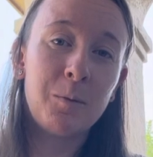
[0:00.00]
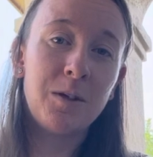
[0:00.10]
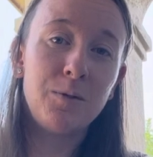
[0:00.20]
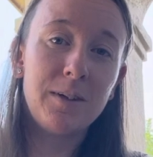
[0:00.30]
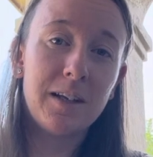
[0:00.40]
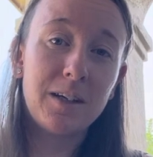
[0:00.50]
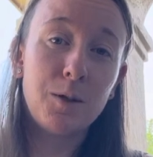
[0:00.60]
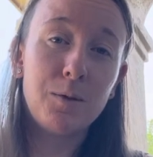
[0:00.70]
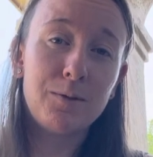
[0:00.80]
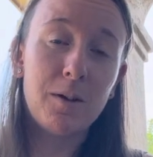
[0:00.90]
when you feel like
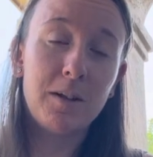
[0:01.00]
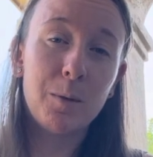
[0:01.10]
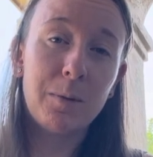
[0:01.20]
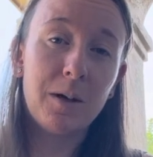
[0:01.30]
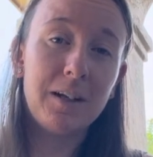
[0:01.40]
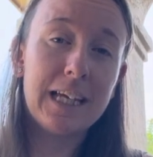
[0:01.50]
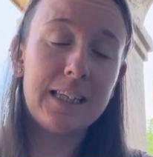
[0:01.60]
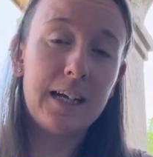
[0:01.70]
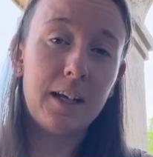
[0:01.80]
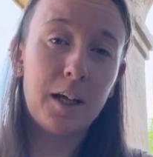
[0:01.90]
you are falling apart, let
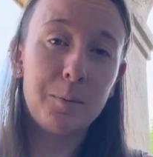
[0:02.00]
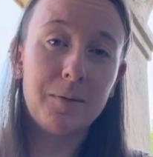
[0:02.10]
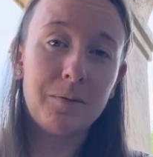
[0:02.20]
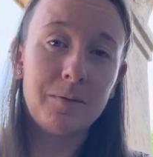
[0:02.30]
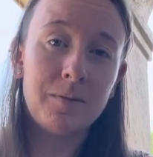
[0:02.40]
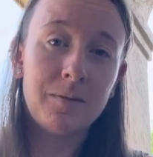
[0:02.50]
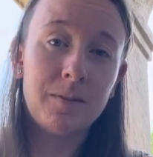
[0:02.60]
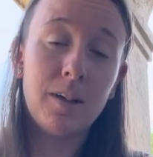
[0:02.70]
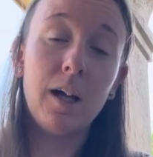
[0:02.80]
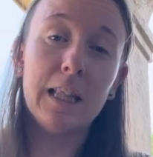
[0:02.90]
that happen.
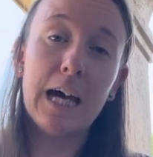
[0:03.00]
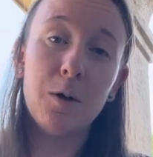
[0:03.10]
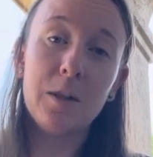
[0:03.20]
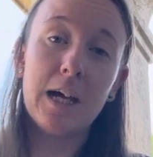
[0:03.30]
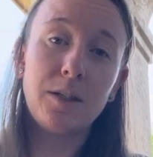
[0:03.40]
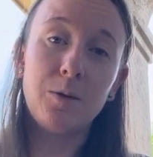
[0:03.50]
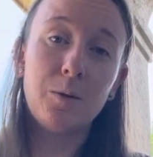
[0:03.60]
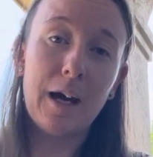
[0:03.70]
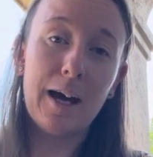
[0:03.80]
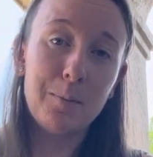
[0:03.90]
Allow that to
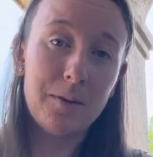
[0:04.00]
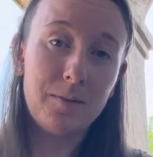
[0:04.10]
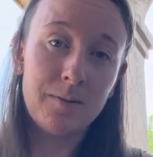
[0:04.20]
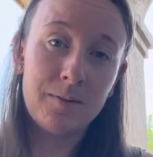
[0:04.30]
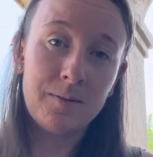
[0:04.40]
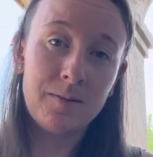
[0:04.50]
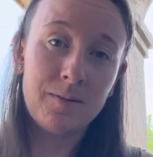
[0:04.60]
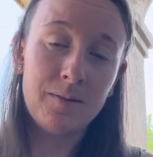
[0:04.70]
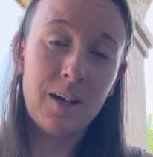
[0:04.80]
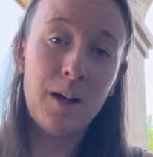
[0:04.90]
happen.
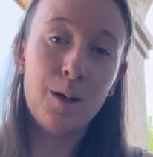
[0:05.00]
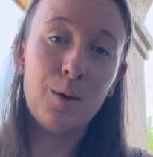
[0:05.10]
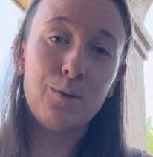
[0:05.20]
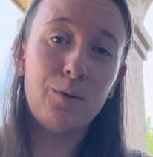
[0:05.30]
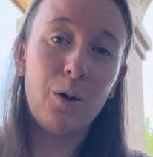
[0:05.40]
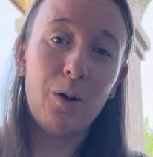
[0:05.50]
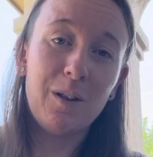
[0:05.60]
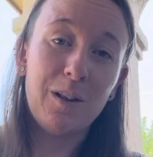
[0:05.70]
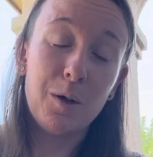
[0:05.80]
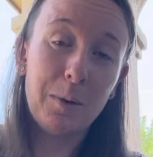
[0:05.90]

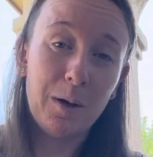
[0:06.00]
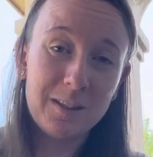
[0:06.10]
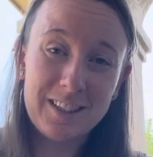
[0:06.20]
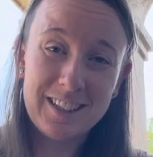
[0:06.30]
Fall apart.